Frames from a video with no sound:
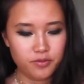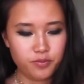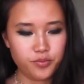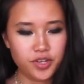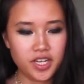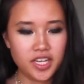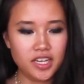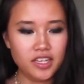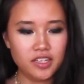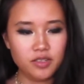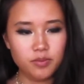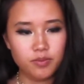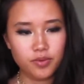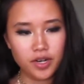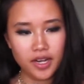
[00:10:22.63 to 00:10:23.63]
pretty little
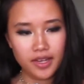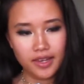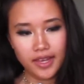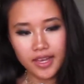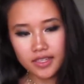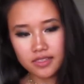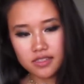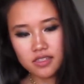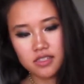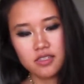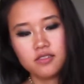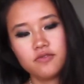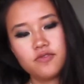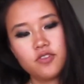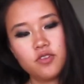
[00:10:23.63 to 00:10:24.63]
bralette
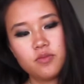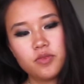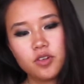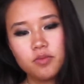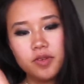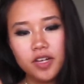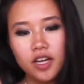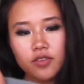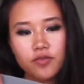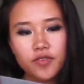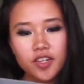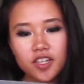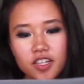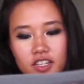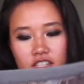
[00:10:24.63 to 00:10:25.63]
from Urban
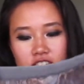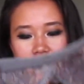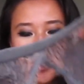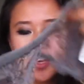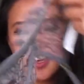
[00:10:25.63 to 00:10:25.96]
Outfitters.